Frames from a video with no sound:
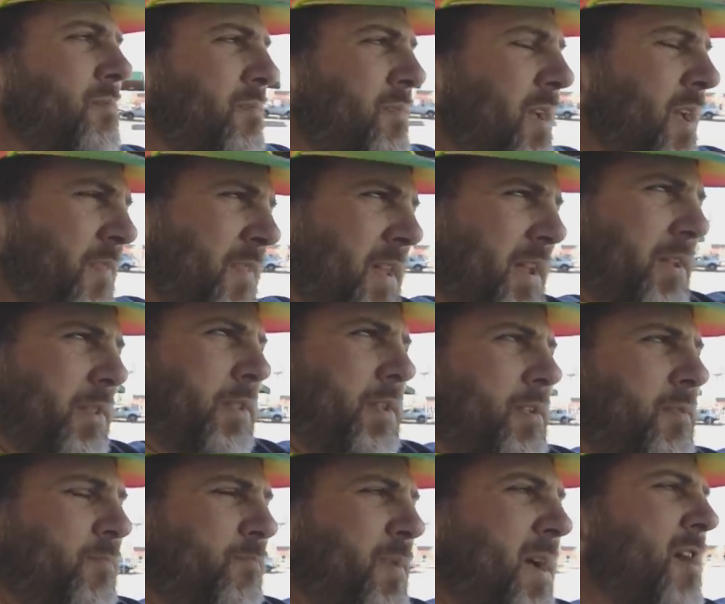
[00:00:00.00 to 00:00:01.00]
I think it
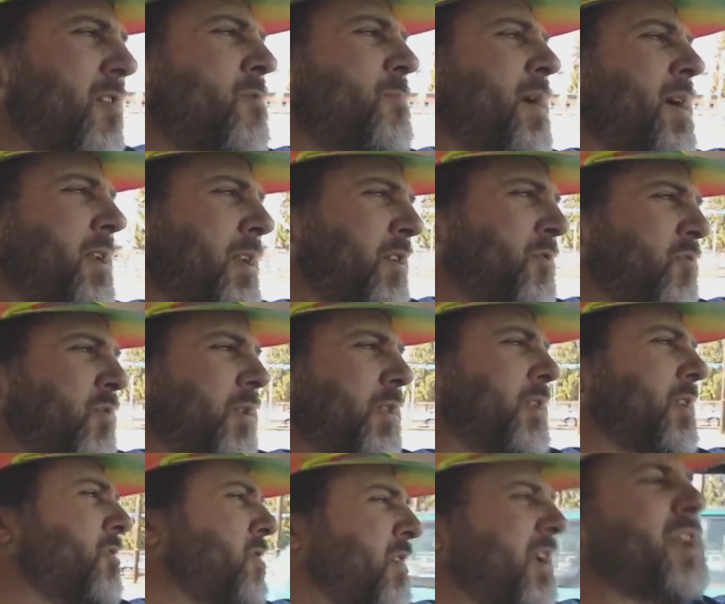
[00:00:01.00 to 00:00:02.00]
said powered by
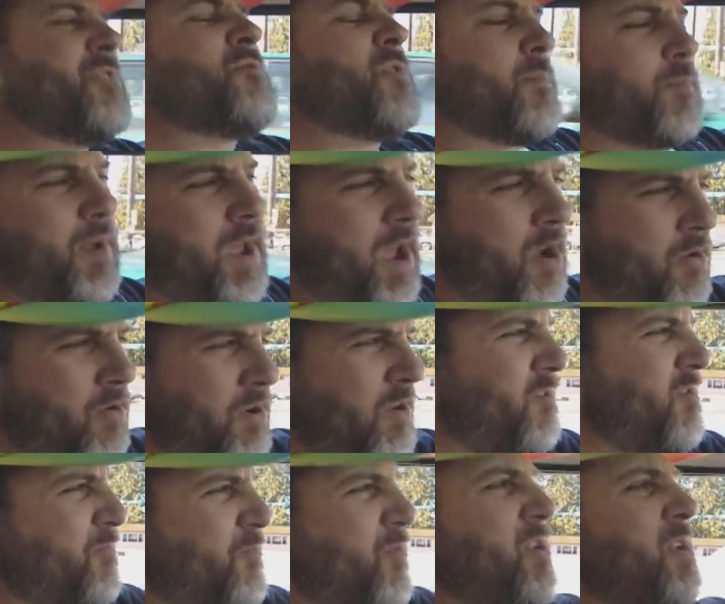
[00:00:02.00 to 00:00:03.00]
electricity or electric power. It
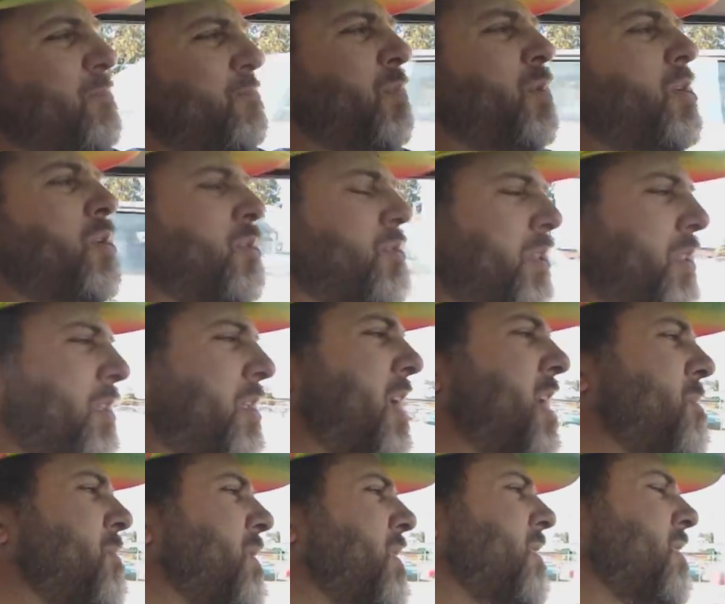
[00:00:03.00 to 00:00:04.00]
was a pretty bold
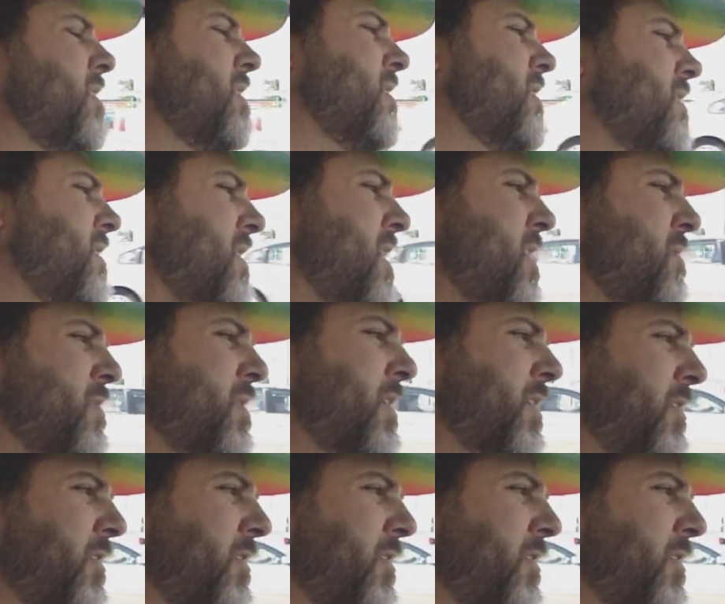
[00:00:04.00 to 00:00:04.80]
statement. I wanted